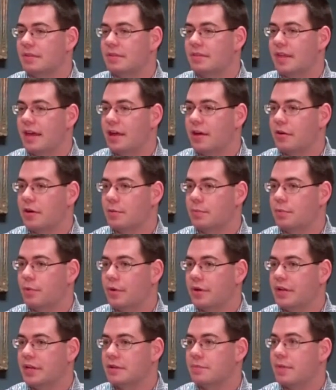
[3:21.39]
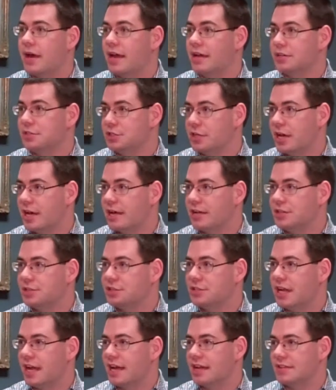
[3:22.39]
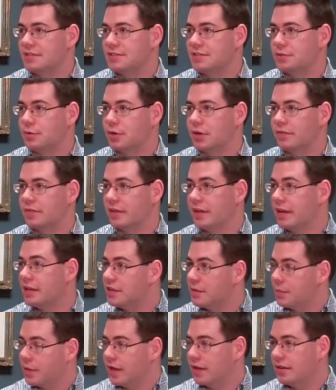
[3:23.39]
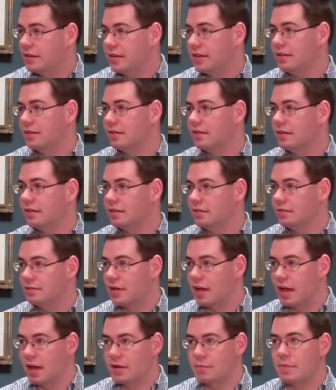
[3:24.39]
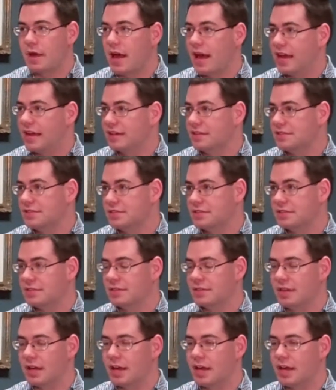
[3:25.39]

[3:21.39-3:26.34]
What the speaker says: They are appointed by a judge as sort of an independent, non-biased